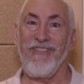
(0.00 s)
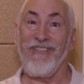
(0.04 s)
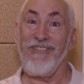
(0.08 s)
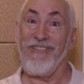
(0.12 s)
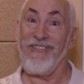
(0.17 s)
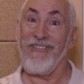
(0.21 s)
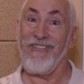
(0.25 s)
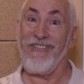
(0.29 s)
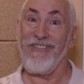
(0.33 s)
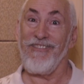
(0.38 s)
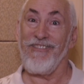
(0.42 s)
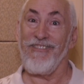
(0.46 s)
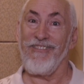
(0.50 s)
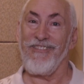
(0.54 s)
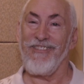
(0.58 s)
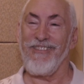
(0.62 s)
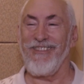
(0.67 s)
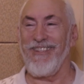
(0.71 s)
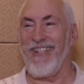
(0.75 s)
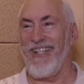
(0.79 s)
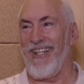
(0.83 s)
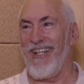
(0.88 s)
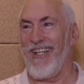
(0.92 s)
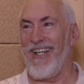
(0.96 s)
Yeah,
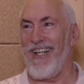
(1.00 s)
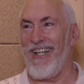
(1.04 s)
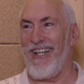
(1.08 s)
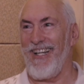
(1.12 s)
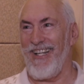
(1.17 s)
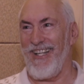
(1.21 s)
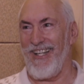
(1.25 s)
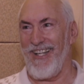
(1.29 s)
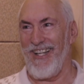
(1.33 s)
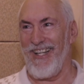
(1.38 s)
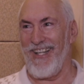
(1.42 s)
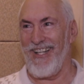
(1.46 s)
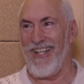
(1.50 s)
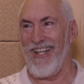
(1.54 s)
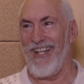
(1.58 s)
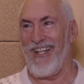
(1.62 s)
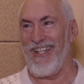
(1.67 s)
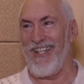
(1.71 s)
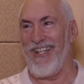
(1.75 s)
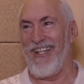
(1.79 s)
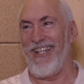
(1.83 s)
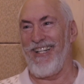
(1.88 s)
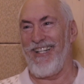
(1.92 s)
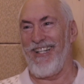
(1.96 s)
sorry, Dawn.
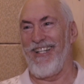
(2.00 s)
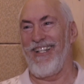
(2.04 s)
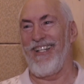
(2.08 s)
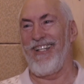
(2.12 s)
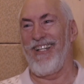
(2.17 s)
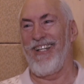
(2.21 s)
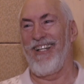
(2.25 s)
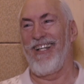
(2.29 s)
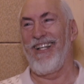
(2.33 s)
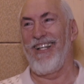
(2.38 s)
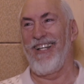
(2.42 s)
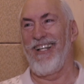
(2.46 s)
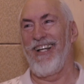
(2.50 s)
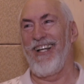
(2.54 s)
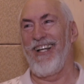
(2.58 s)
Anyway,